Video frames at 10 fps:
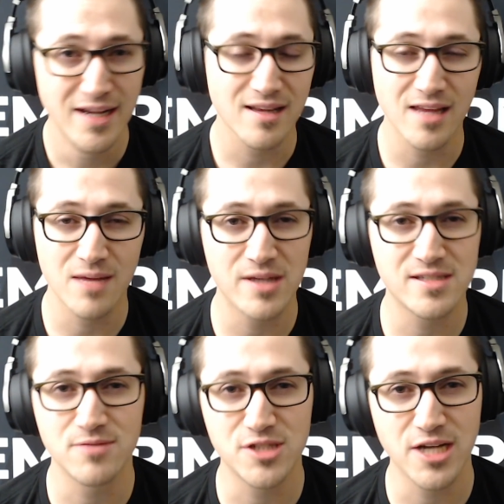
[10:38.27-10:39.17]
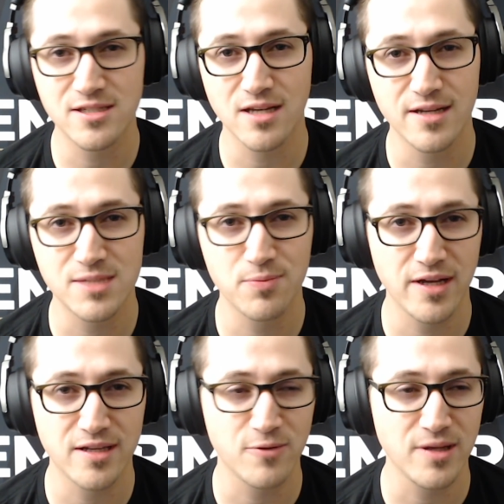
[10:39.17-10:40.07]
Clay made some changes on his
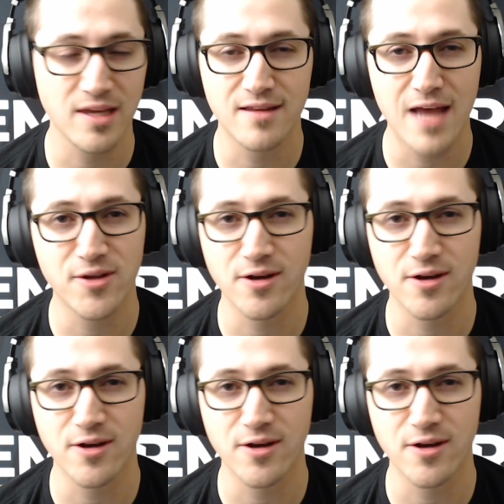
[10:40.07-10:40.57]
play to really adapt